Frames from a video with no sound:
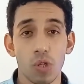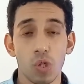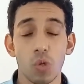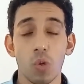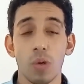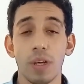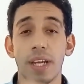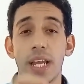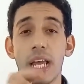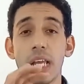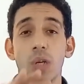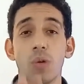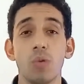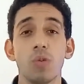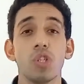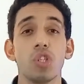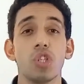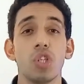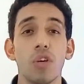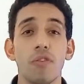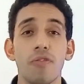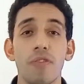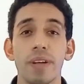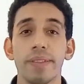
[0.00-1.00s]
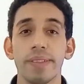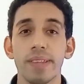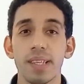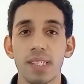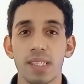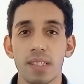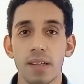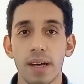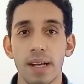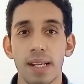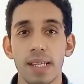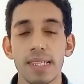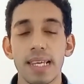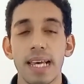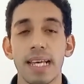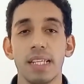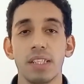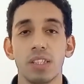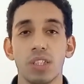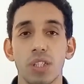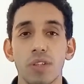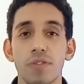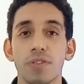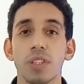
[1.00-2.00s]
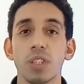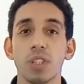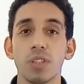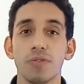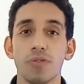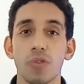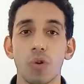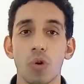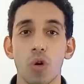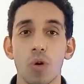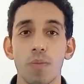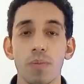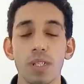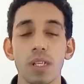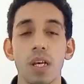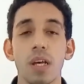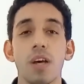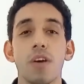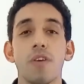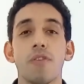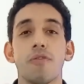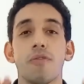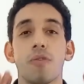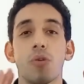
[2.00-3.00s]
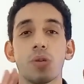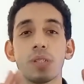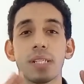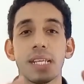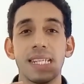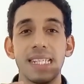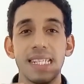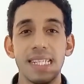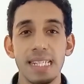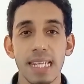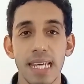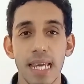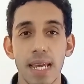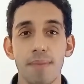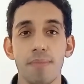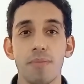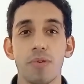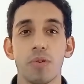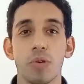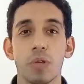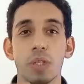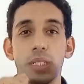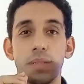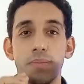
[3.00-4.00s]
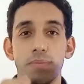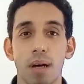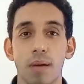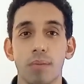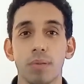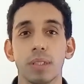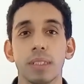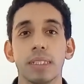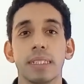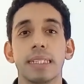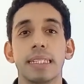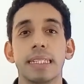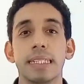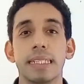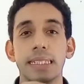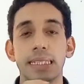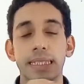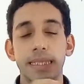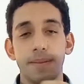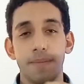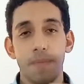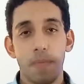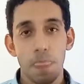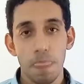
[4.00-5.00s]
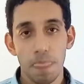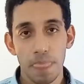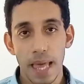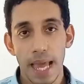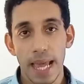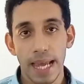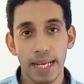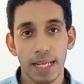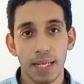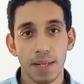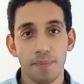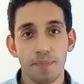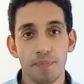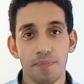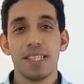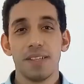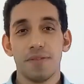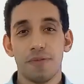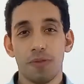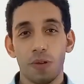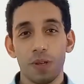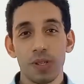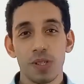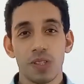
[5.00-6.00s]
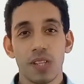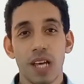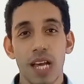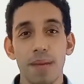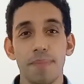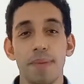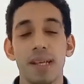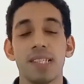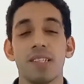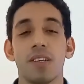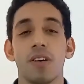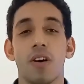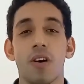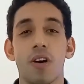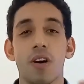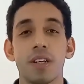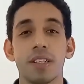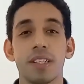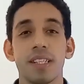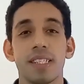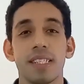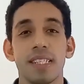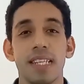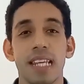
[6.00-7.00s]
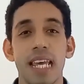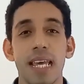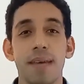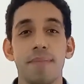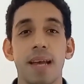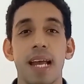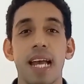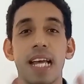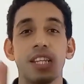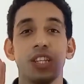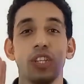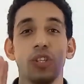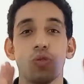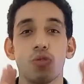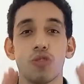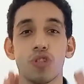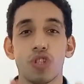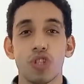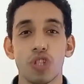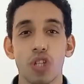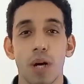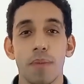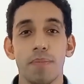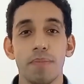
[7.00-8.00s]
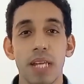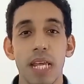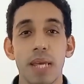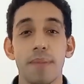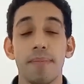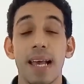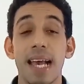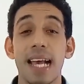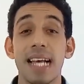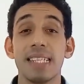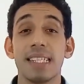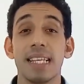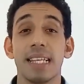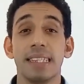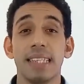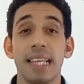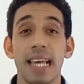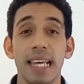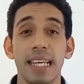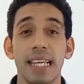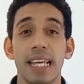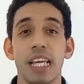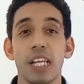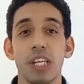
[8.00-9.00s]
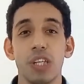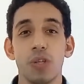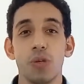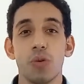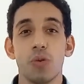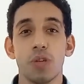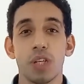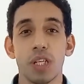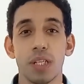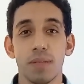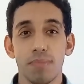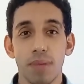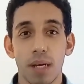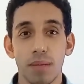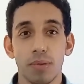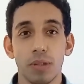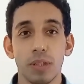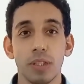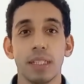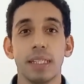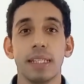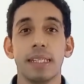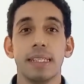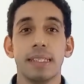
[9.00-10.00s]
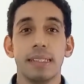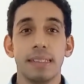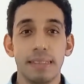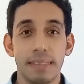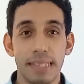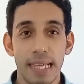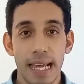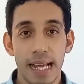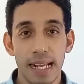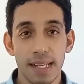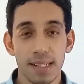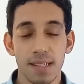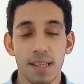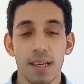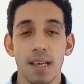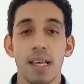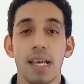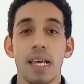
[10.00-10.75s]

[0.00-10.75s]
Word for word: So you can use different styles and different forms for the same Redbubble tag. The first type is the artist name and your shop name as a tag in your Redbubble tags.